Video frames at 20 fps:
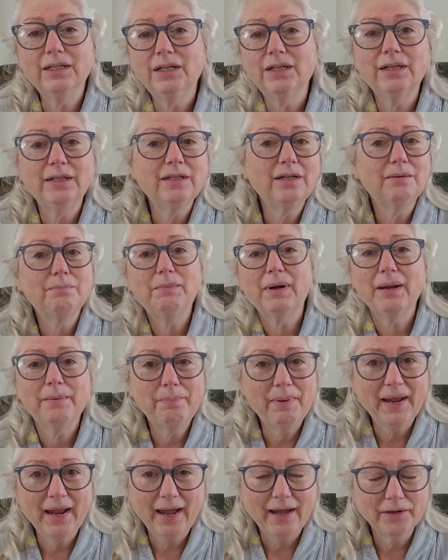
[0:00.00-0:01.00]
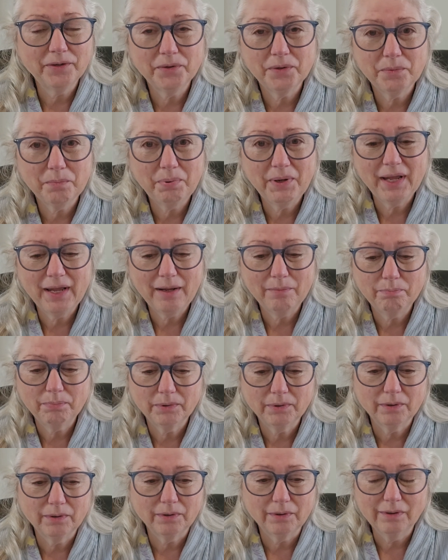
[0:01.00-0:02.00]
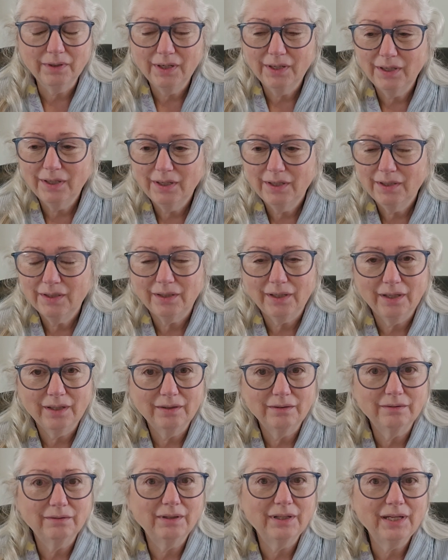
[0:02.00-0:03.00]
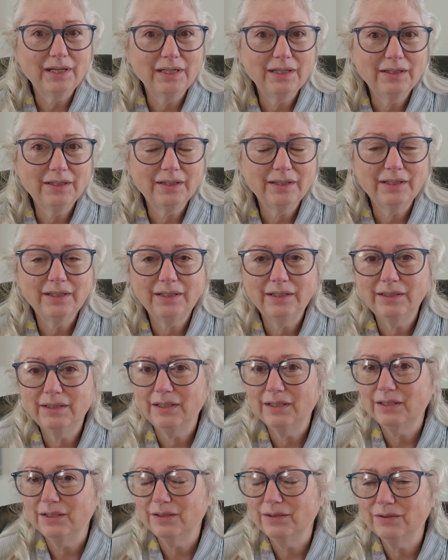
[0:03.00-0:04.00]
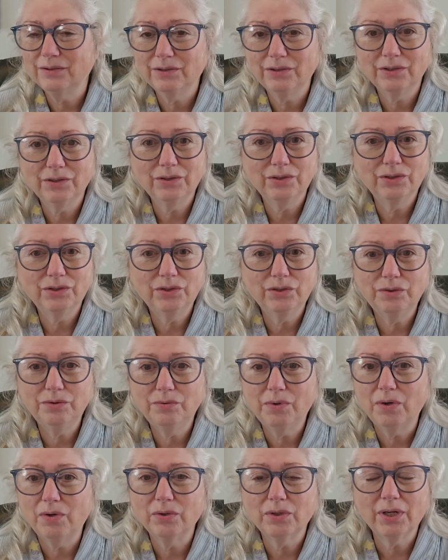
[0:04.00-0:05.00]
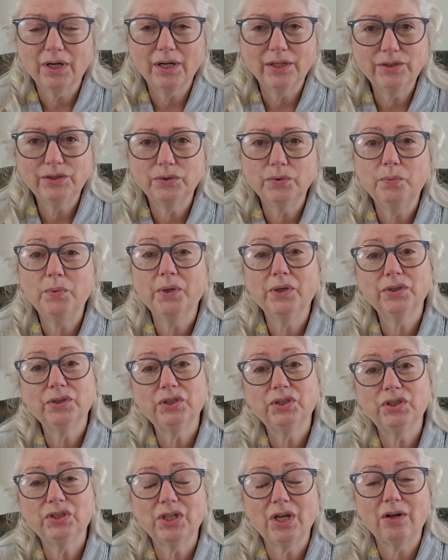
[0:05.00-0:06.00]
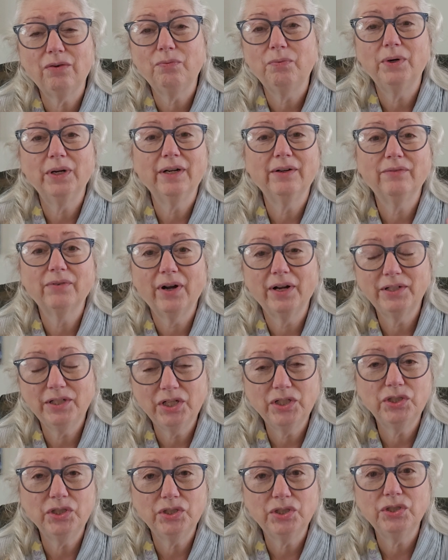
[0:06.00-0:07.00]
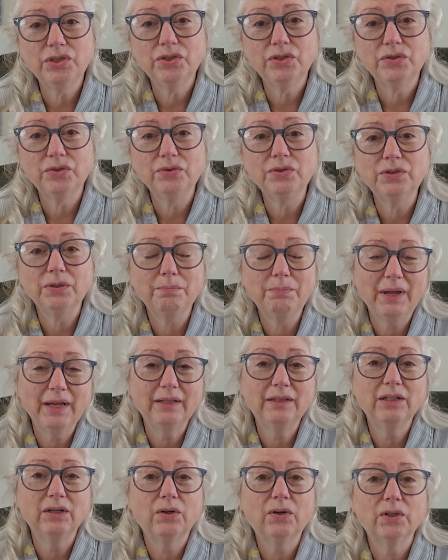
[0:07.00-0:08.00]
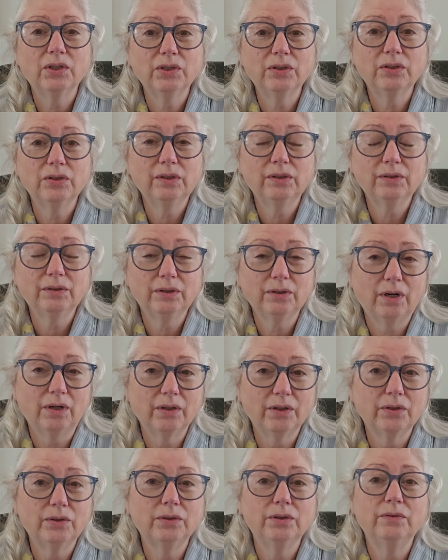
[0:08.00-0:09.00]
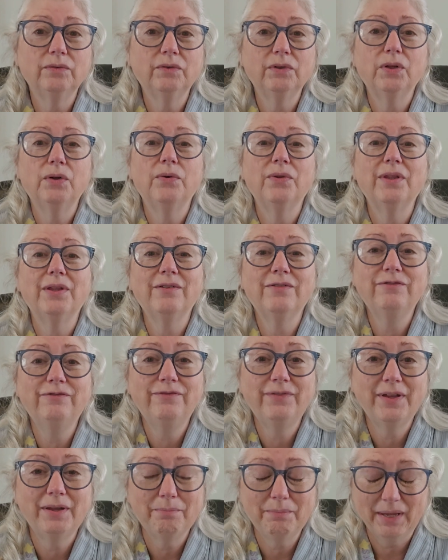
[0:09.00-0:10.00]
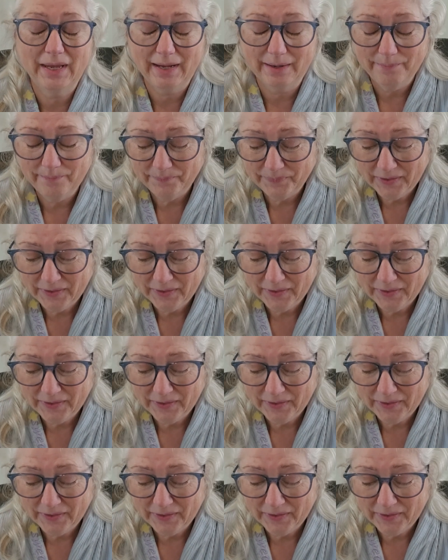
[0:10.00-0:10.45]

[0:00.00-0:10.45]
cut up my pattern paper and lengthen and do all kinds of weird stuff, whatever I need to do to make the article of clothing fit me.